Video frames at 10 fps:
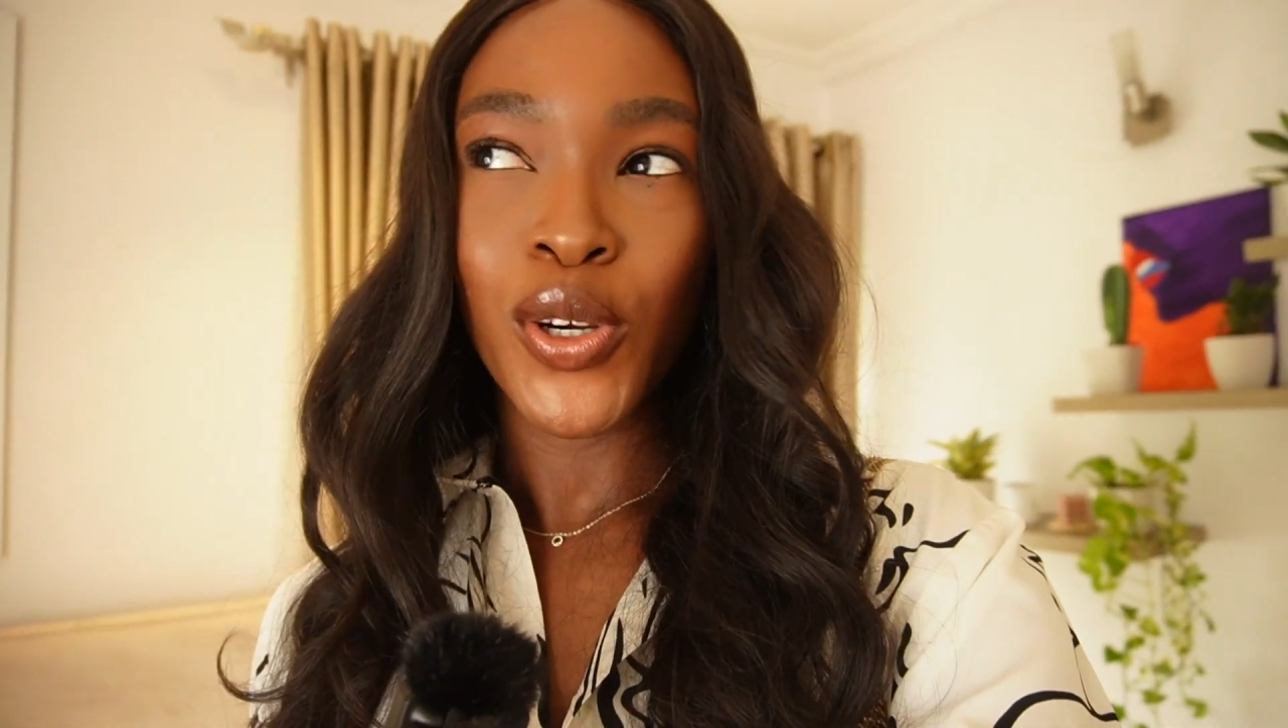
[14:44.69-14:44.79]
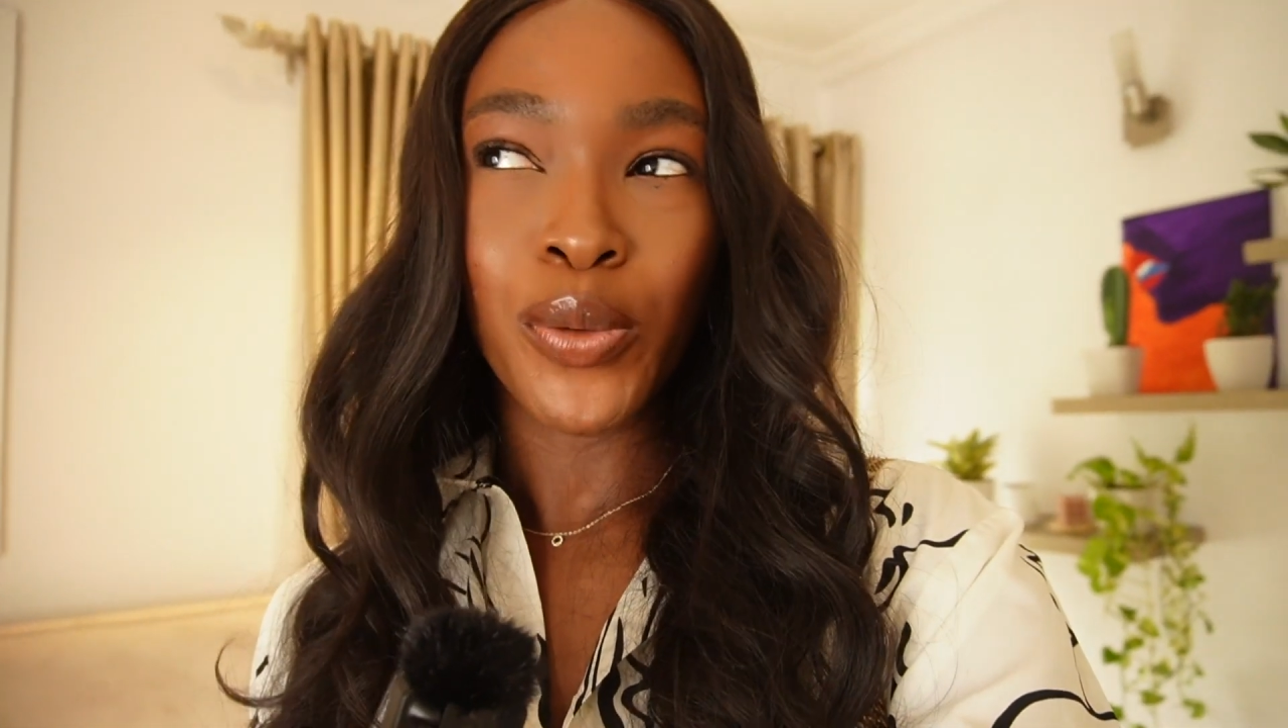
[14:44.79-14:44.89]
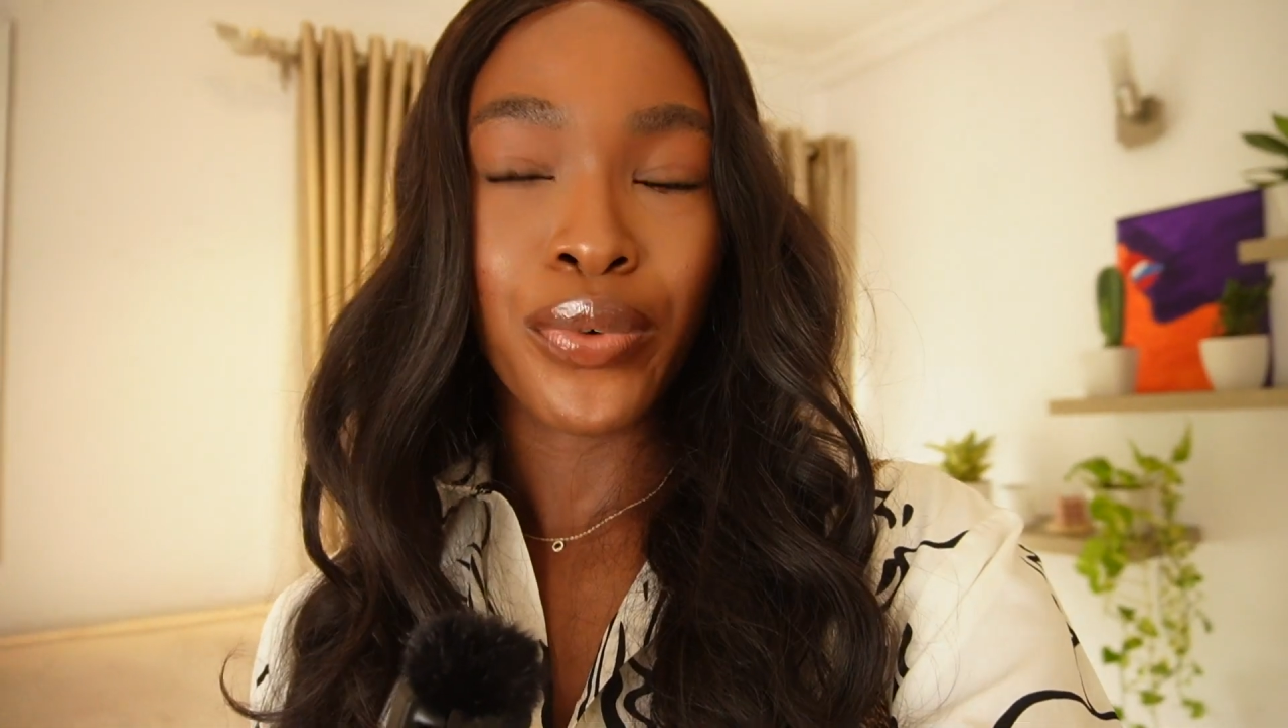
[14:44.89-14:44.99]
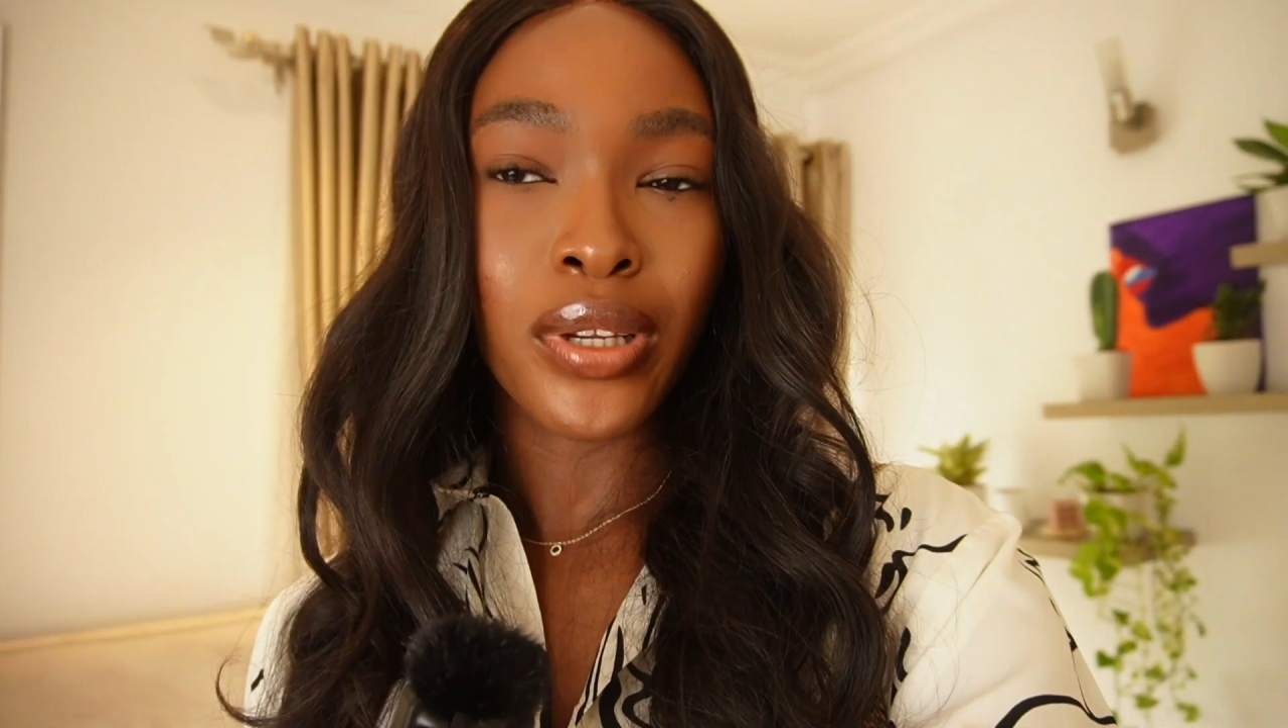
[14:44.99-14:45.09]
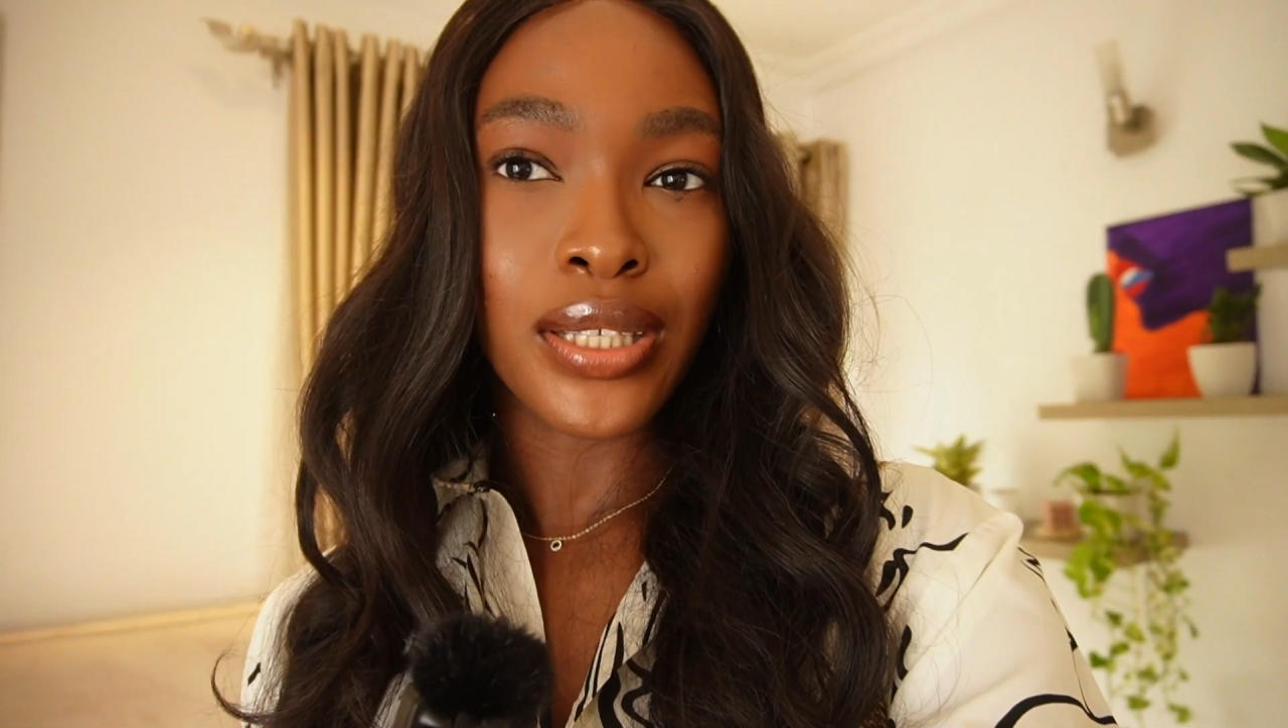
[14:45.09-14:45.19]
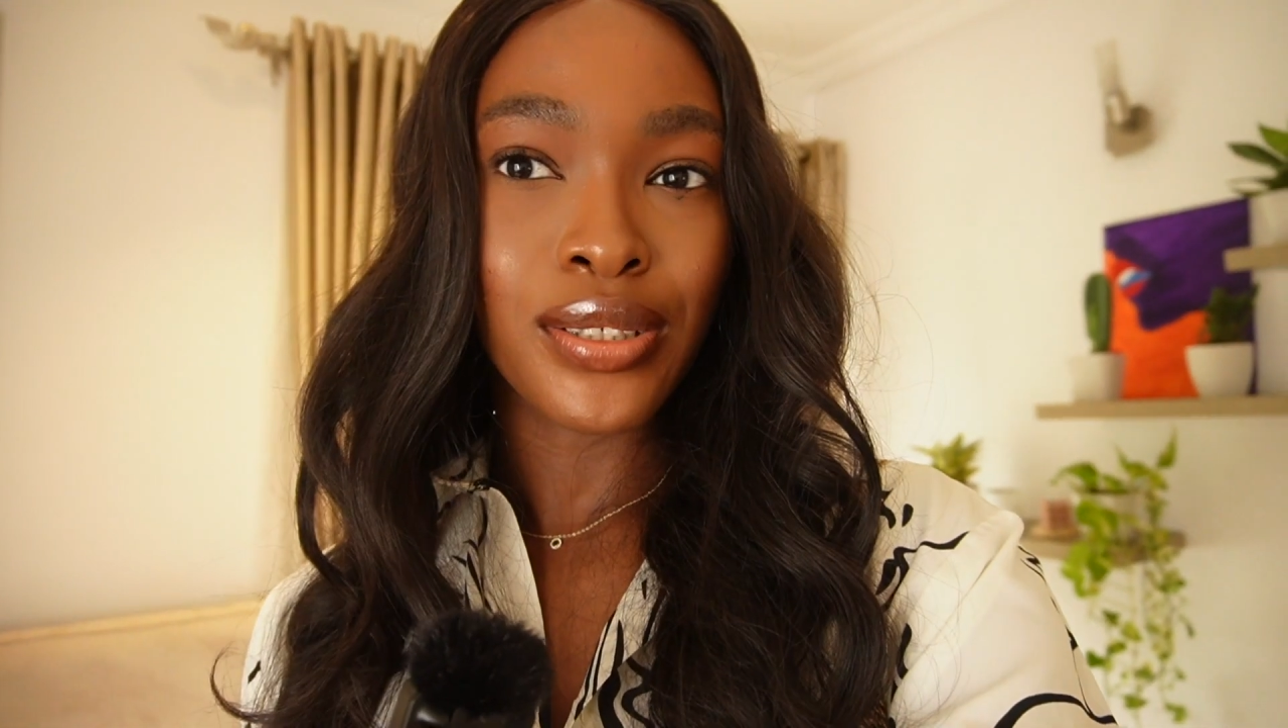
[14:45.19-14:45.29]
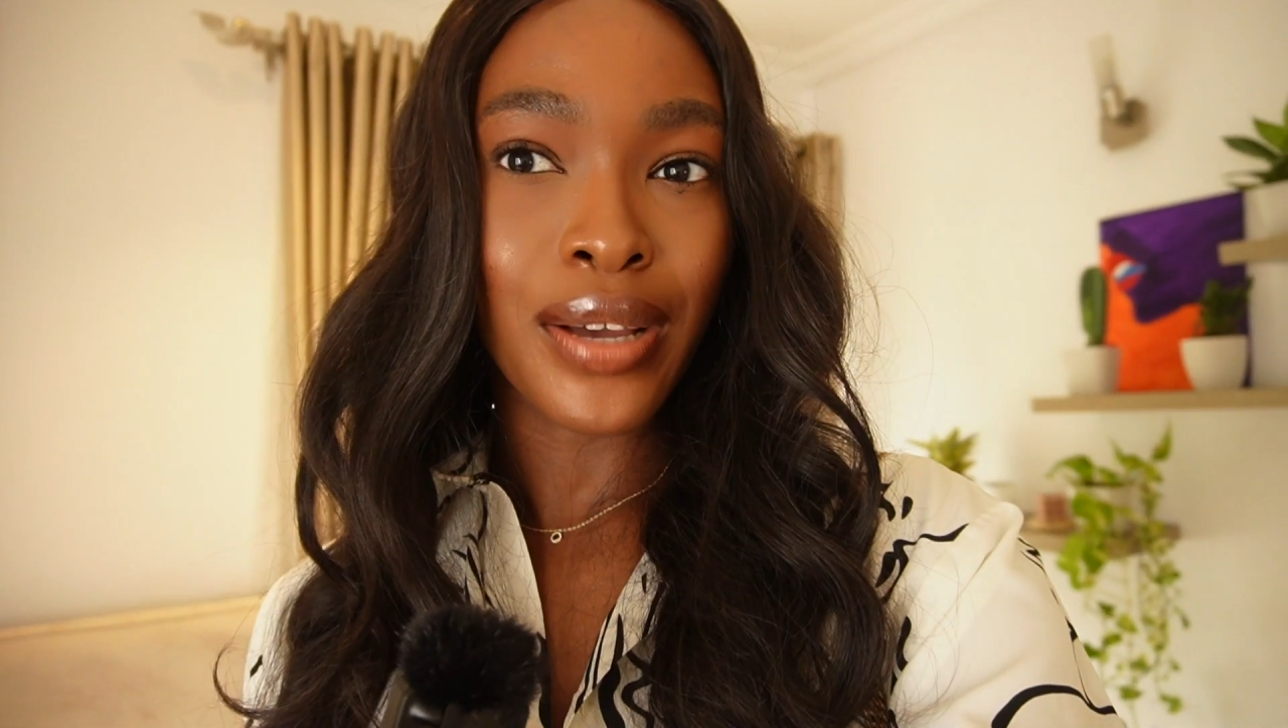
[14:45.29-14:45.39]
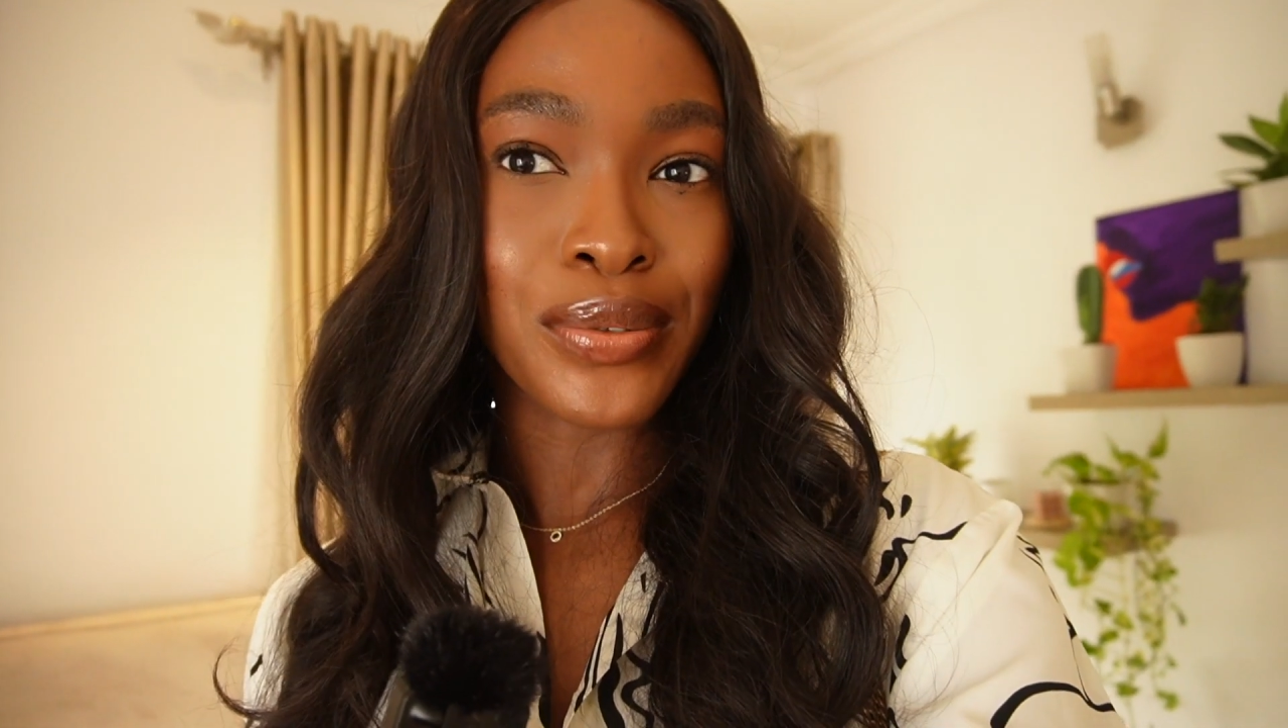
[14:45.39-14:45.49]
Hopefully, I still have